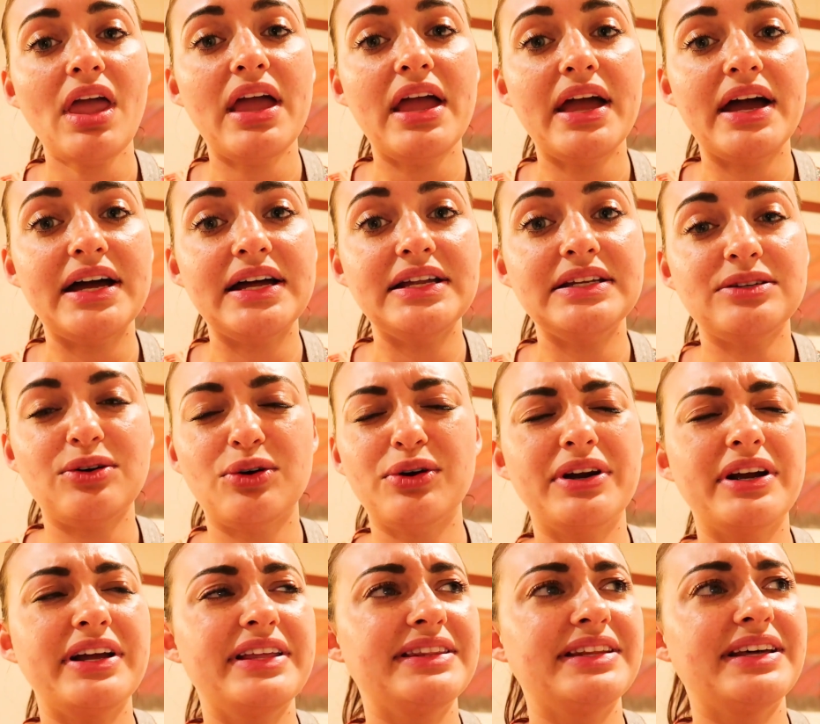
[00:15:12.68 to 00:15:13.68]
and
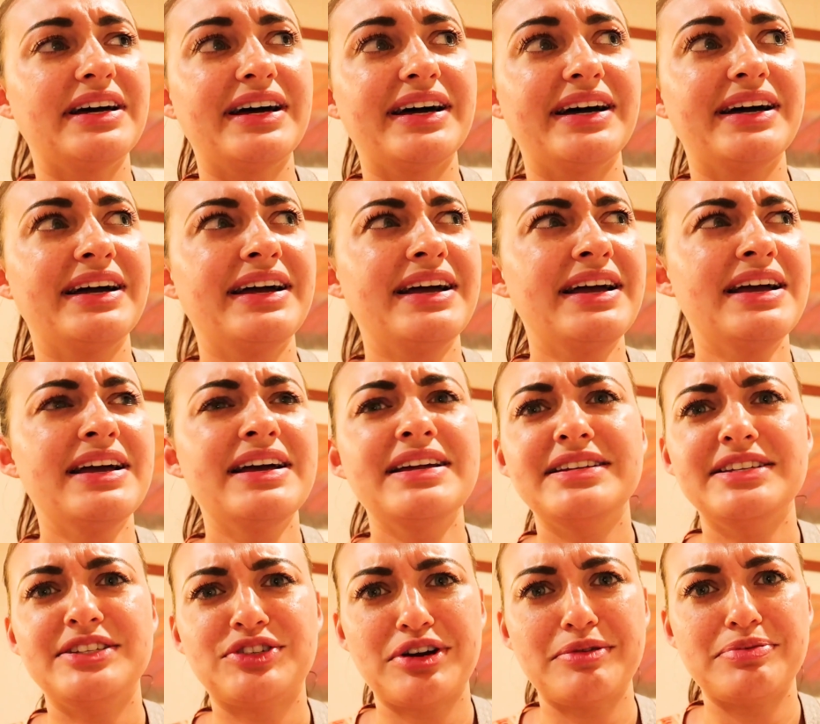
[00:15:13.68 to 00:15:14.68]
or in the
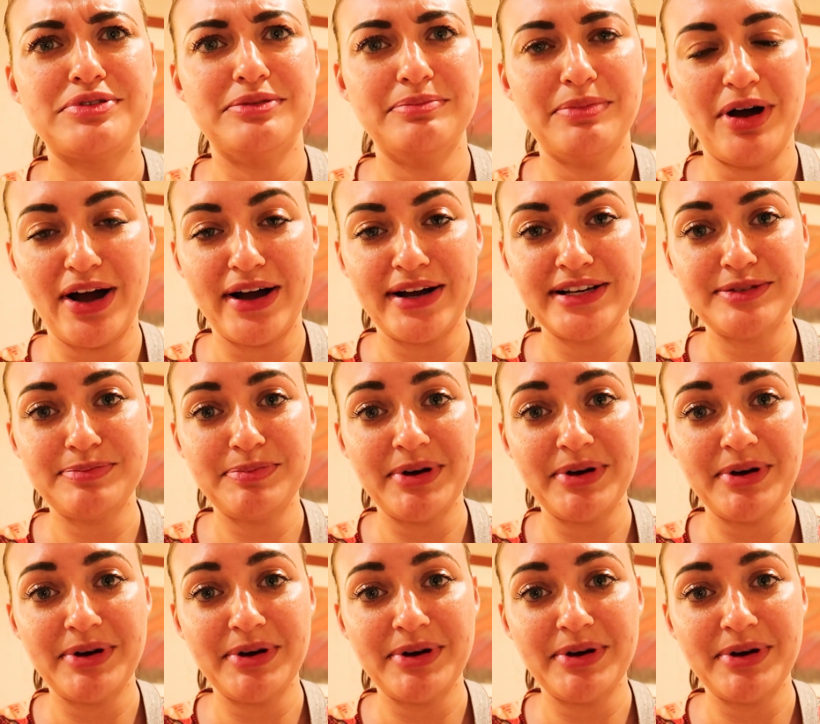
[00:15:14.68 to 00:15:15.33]
description box.